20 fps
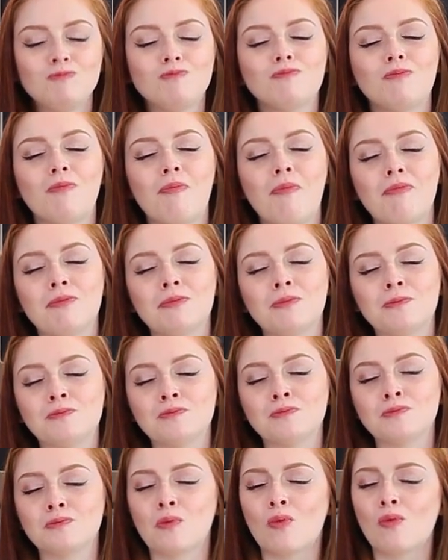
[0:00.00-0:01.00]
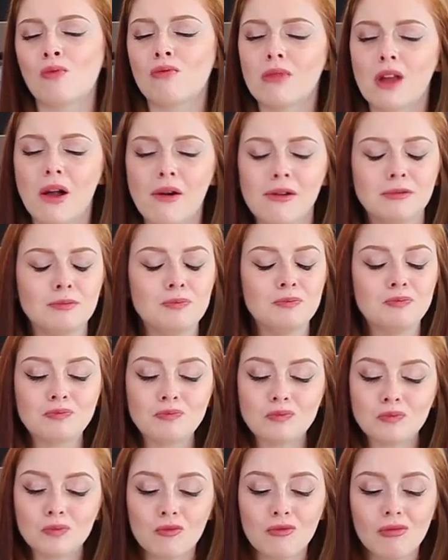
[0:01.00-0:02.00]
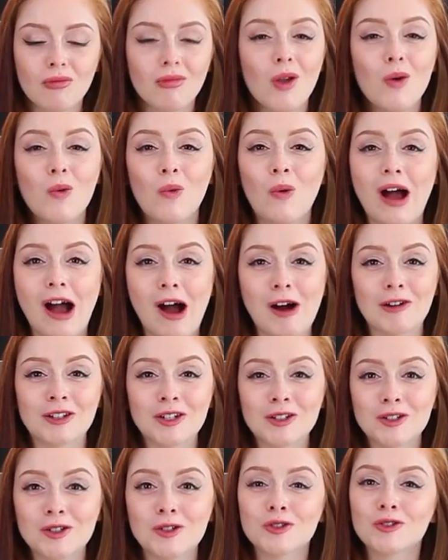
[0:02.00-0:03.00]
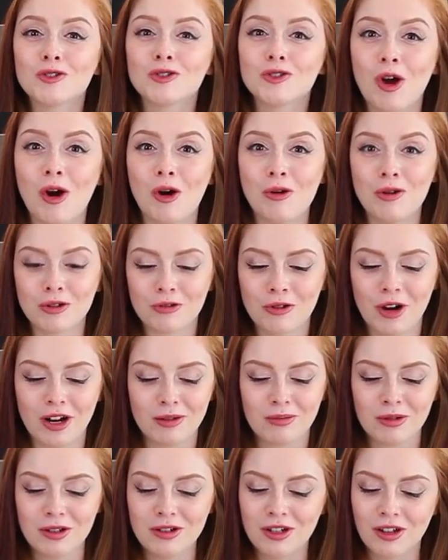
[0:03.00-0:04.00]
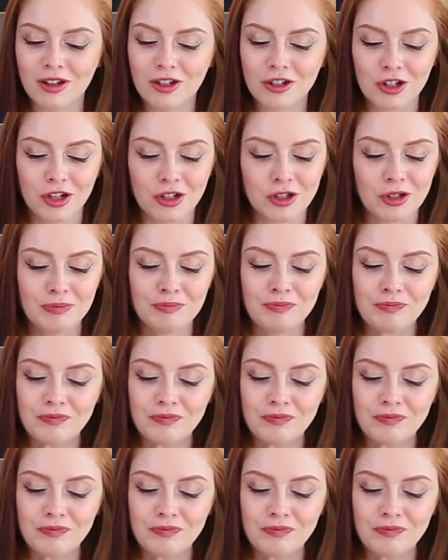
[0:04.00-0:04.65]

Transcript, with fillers: Mmm. Wow, this is so incredibly delicious.